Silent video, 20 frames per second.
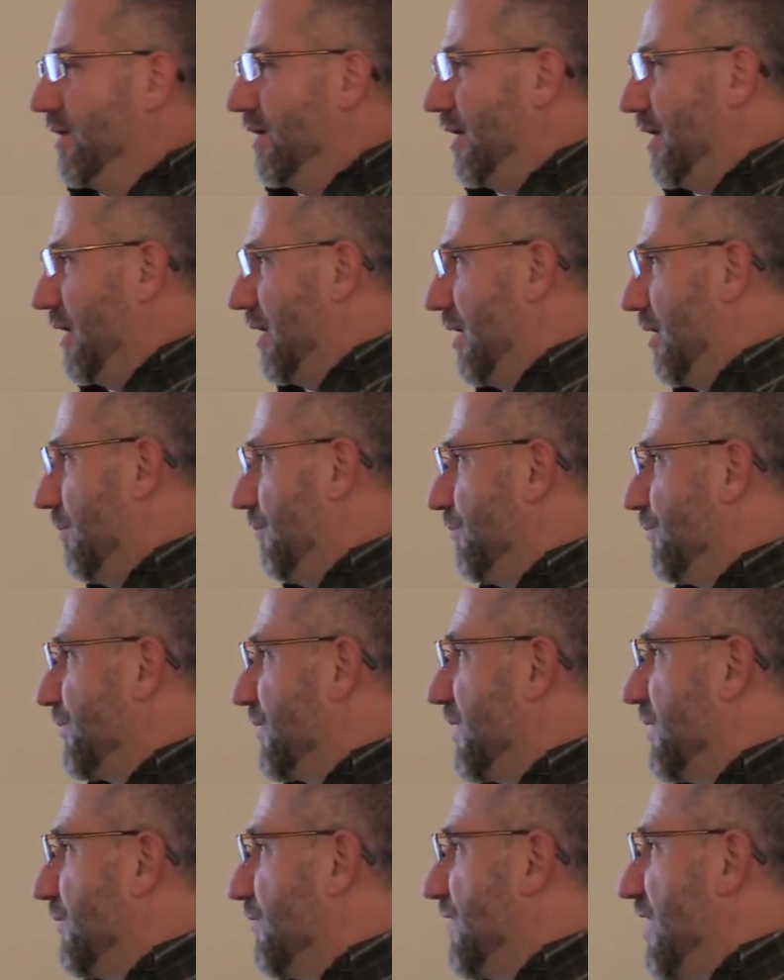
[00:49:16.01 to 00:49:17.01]
Um,
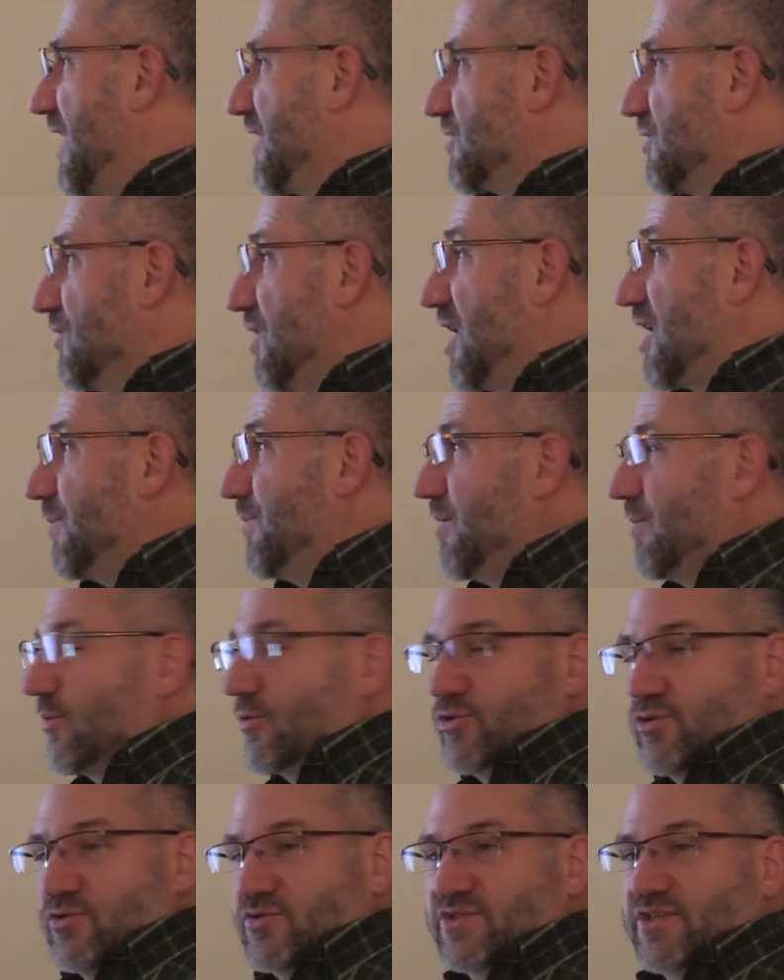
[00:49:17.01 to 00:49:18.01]
in fact, a lot of
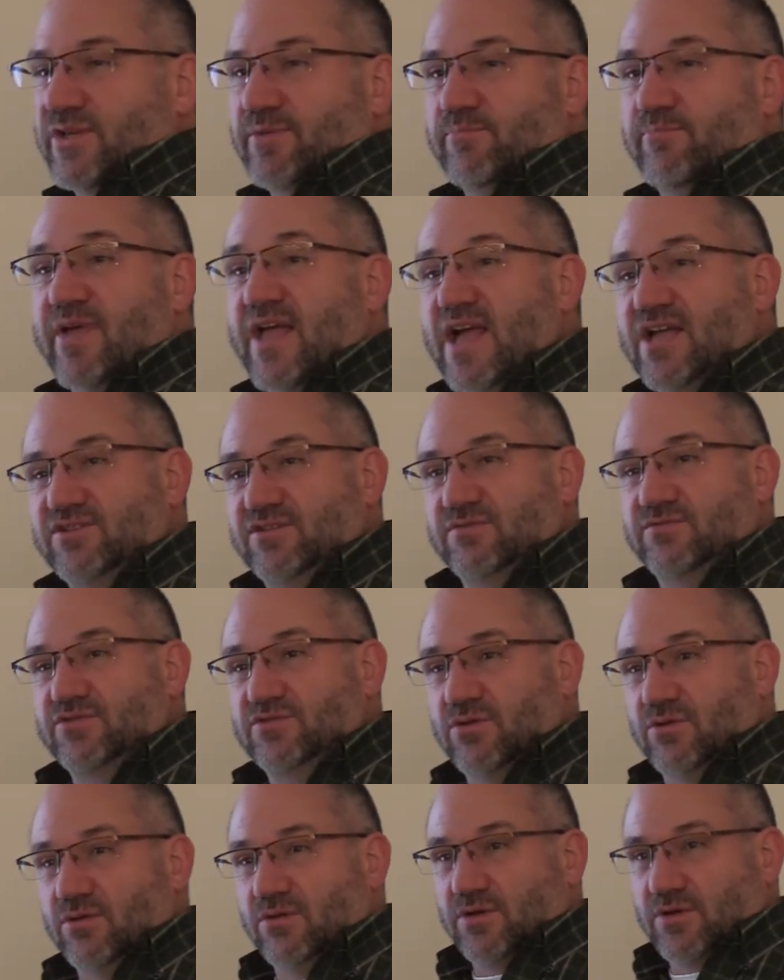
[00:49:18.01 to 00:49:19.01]
people use it in passive
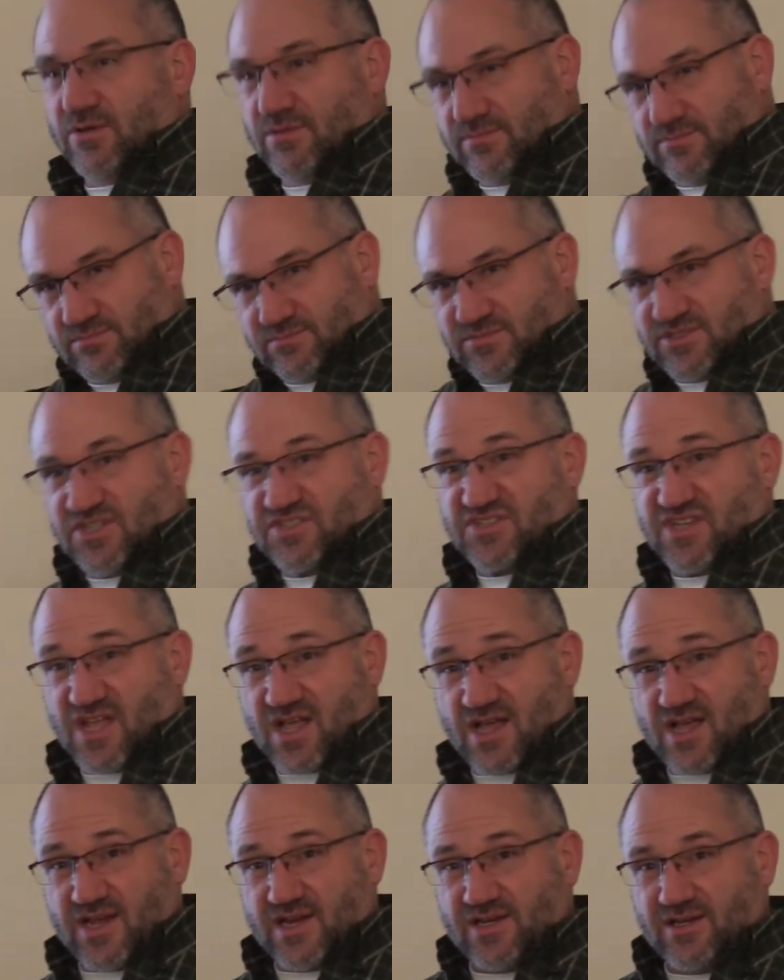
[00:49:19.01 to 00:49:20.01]
solar
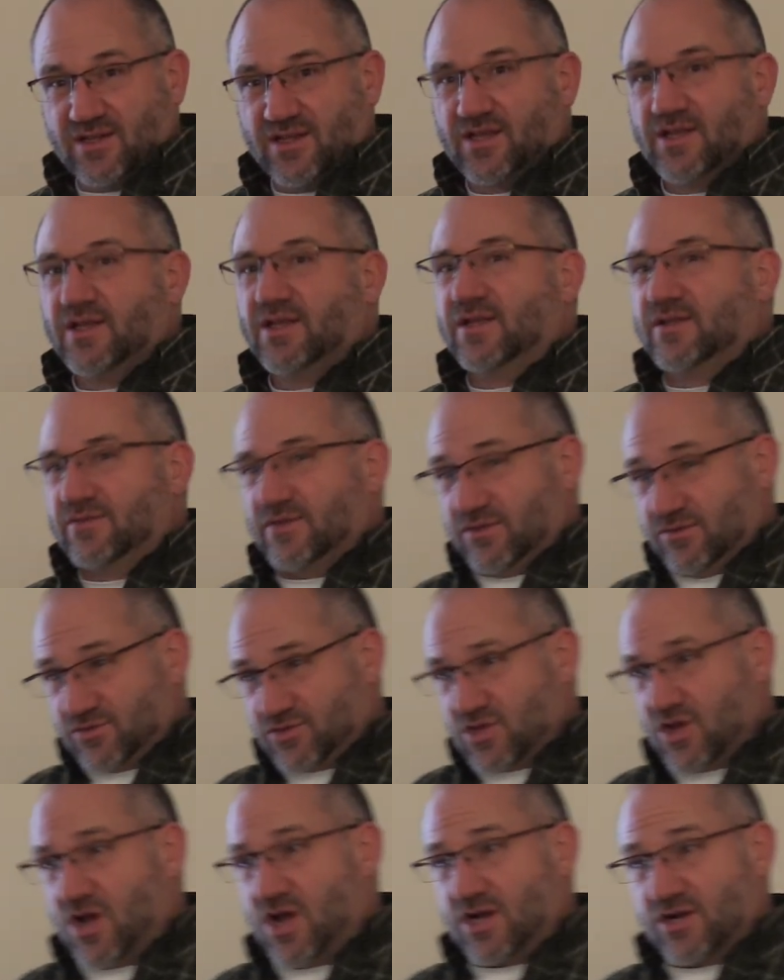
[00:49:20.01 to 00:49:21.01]
design. They use
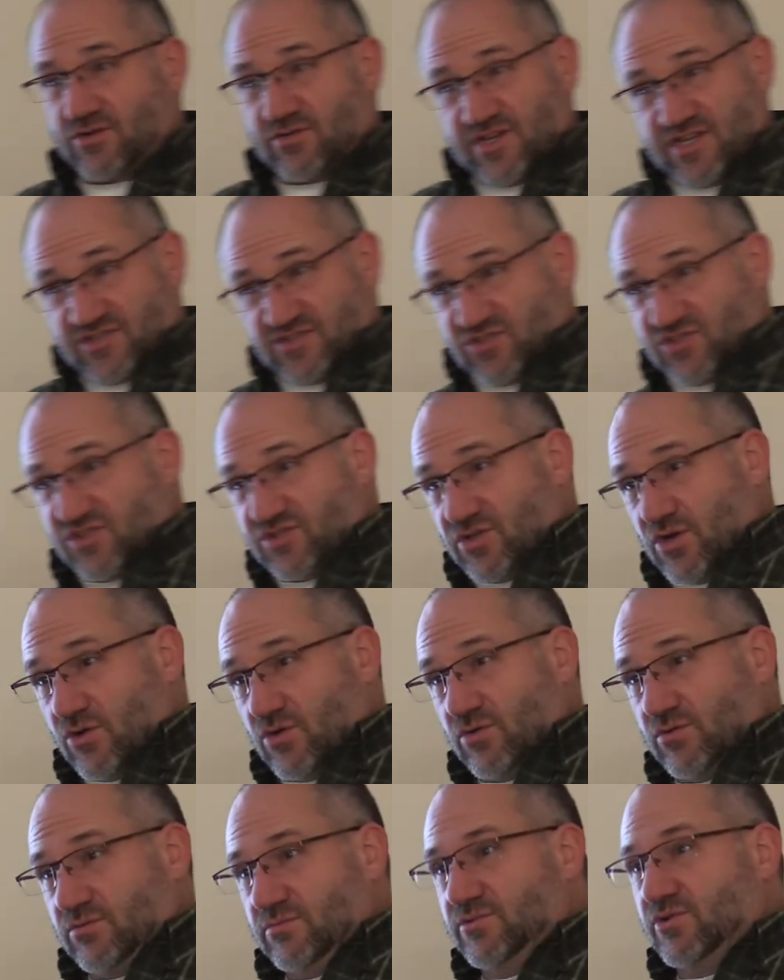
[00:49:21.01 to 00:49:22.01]
concrete and
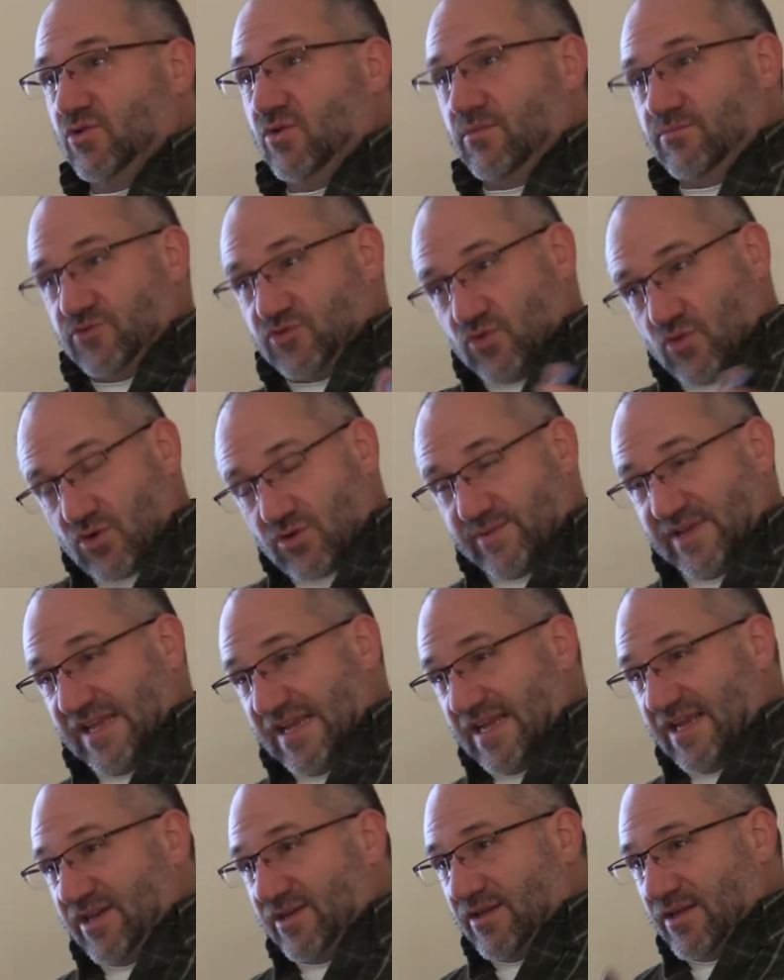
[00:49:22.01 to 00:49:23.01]
stone to absorb
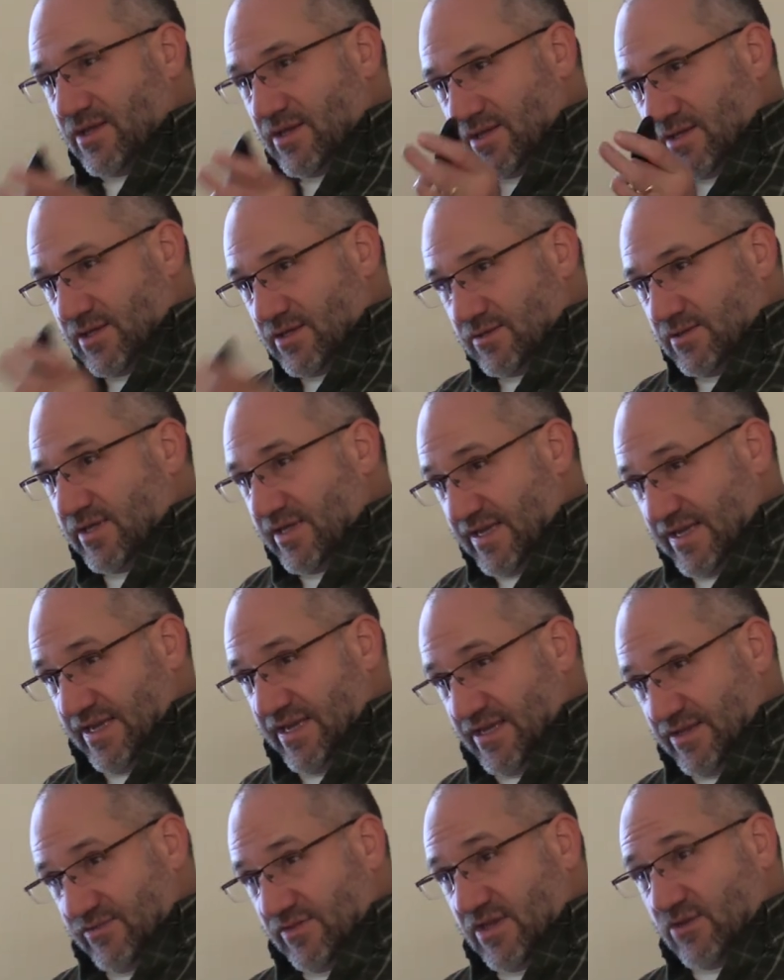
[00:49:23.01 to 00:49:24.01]
heat
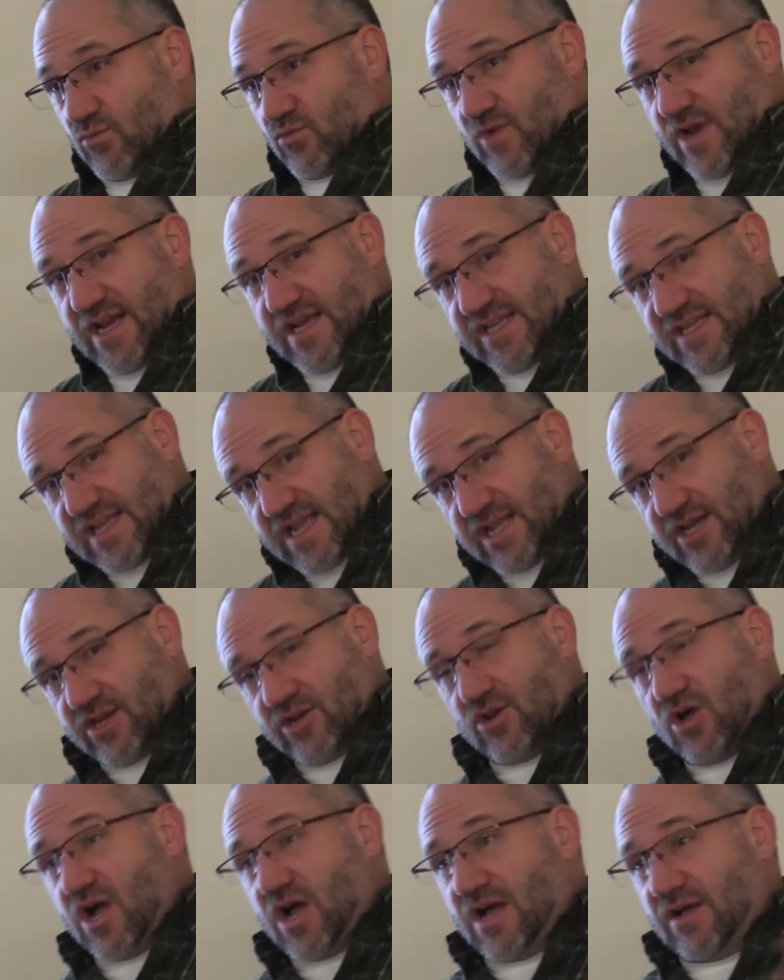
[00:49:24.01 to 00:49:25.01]
and then radiate
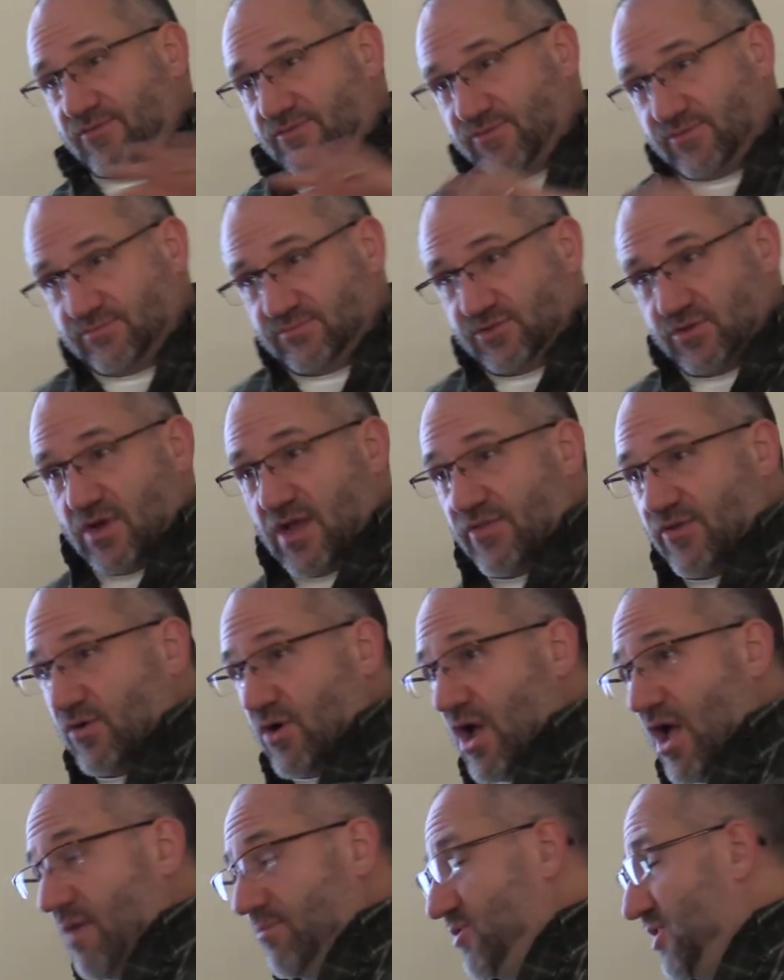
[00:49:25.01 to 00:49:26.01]
it off to
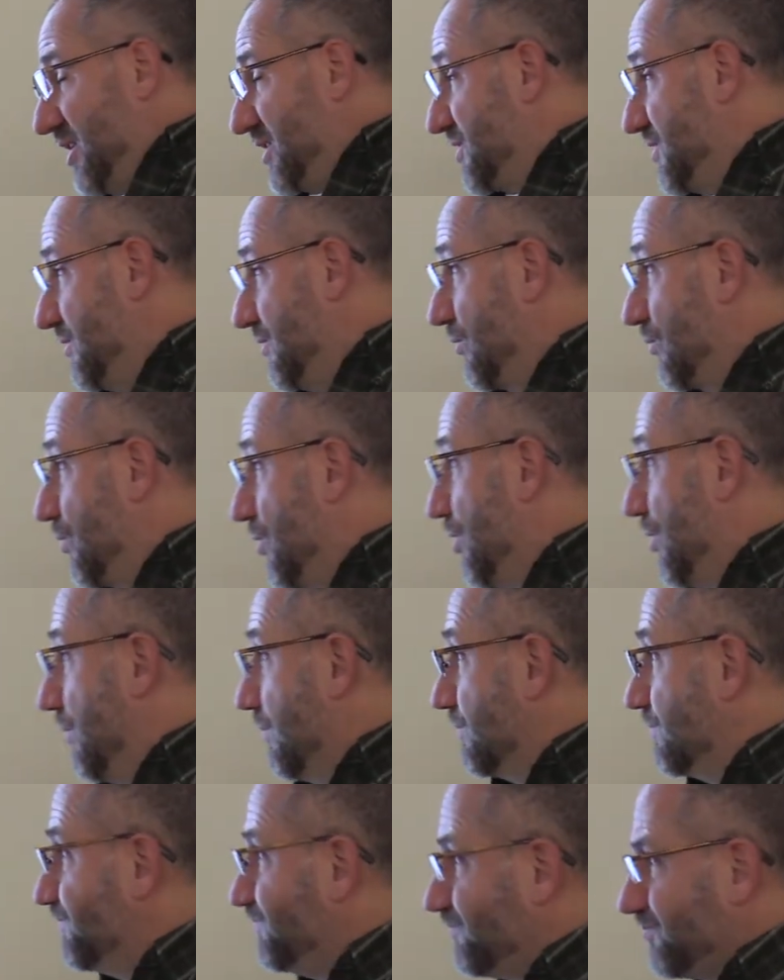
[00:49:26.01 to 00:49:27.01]
other objects in the
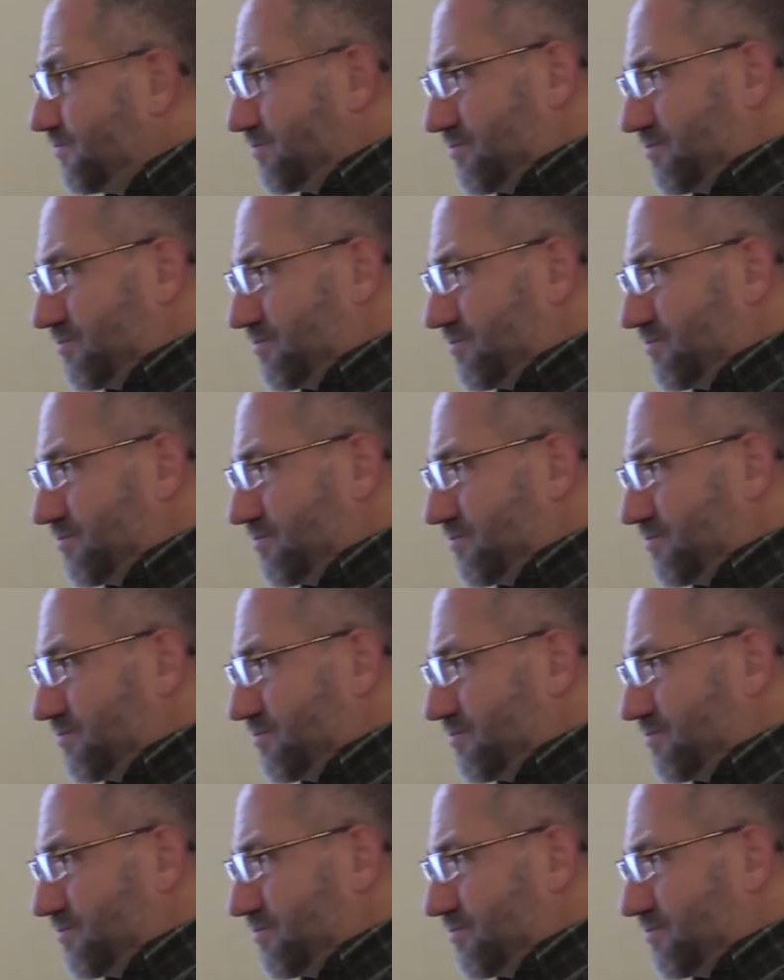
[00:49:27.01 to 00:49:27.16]
room.